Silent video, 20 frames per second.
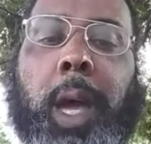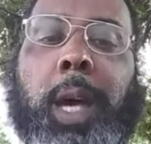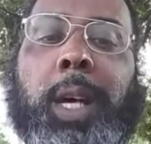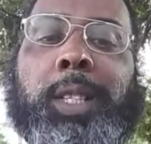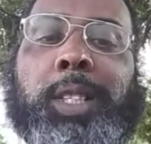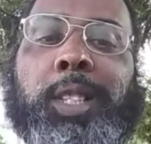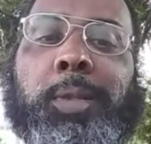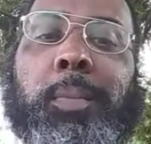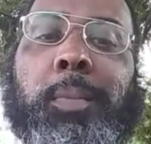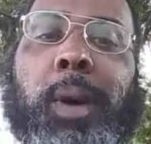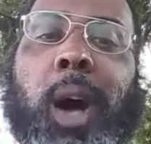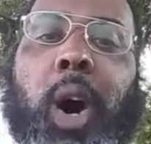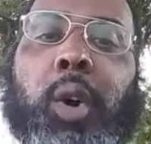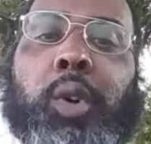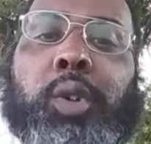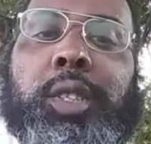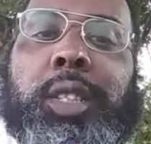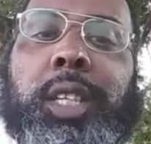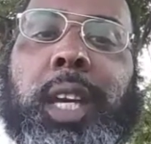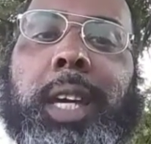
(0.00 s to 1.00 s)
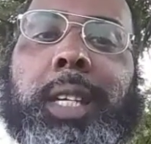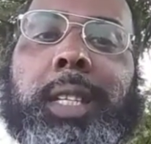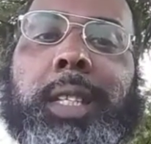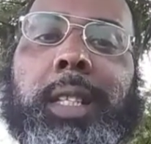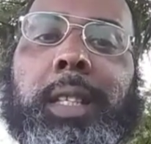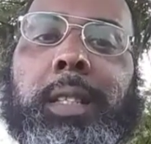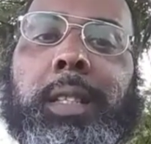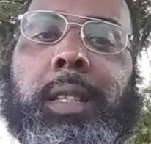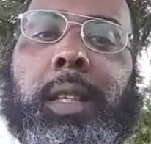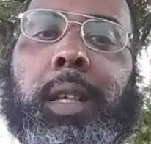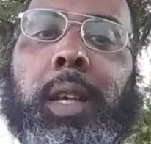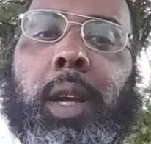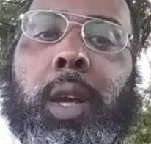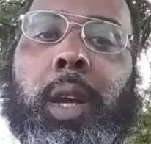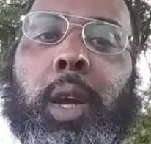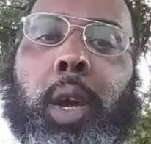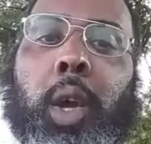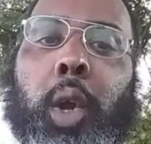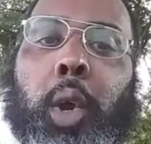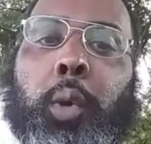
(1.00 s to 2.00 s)
Small changes
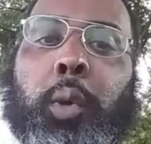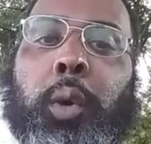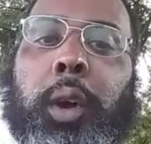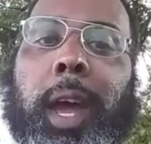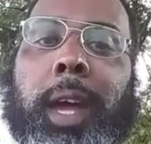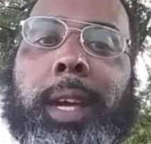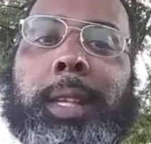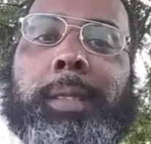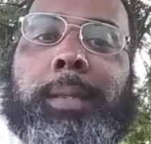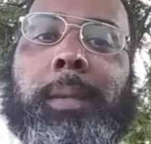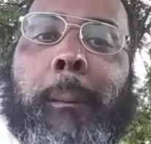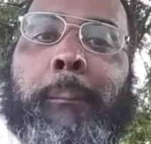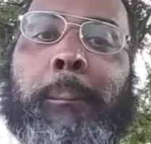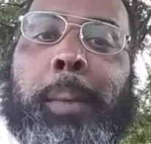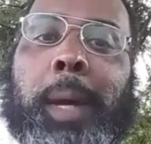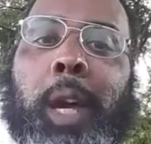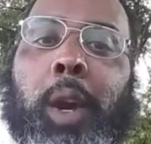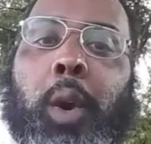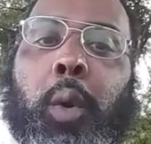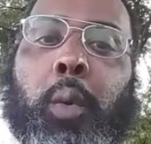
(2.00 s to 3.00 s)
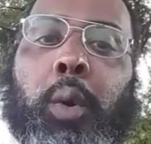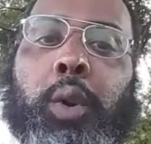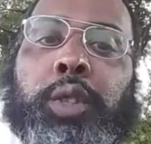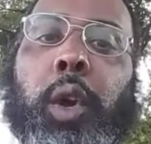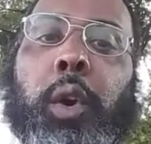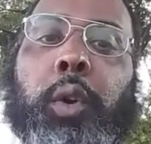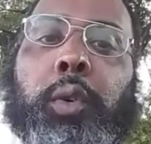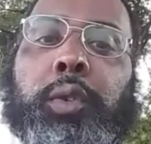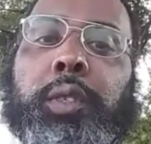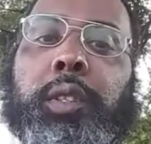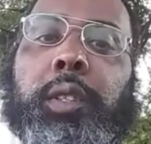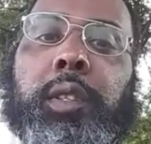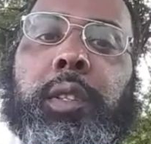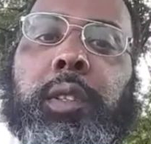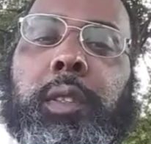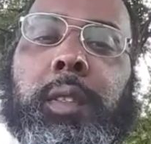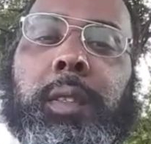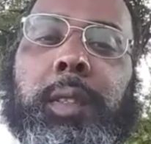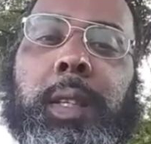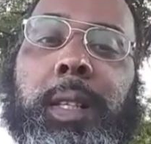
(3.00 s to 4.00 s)
creates big results.
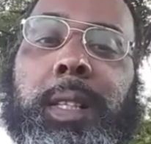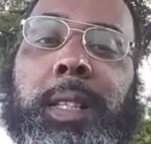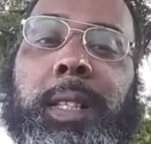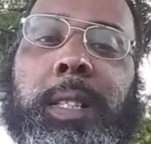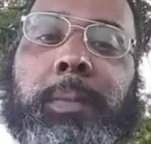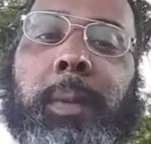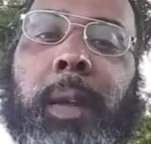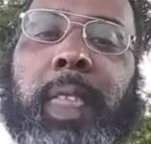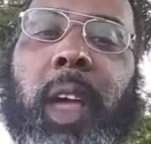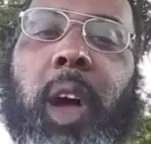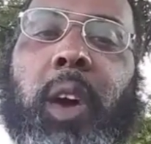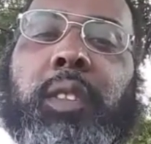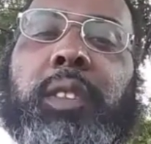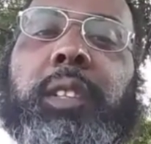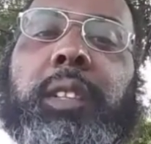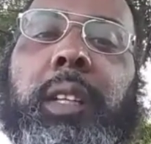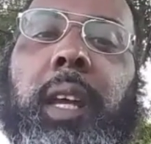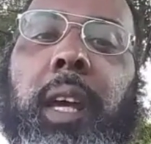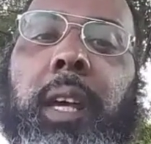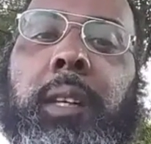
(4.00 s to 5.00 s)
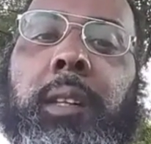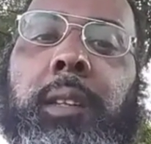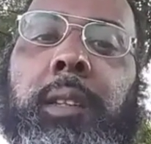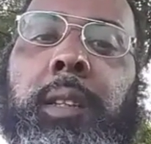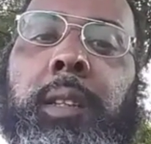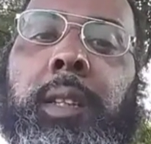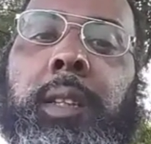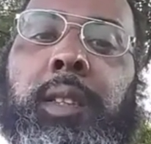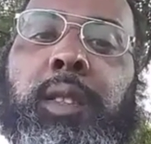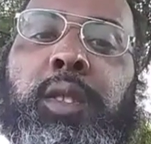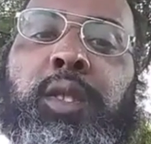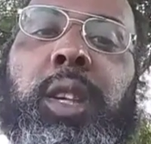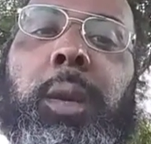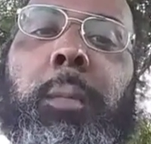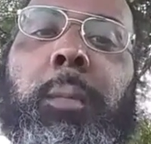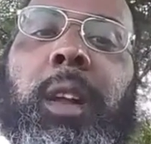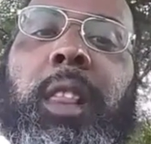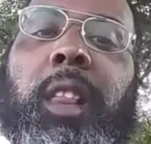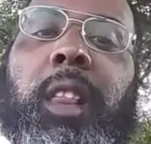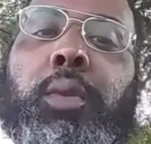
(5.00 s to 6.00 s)
This is my thought of the day. See
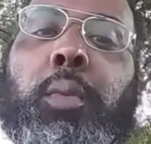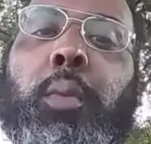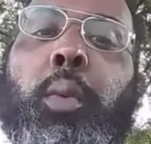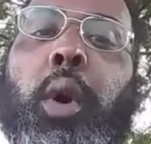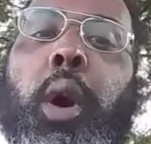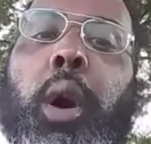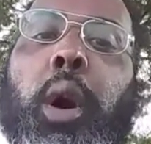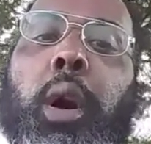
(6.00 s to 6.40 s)
mothers more.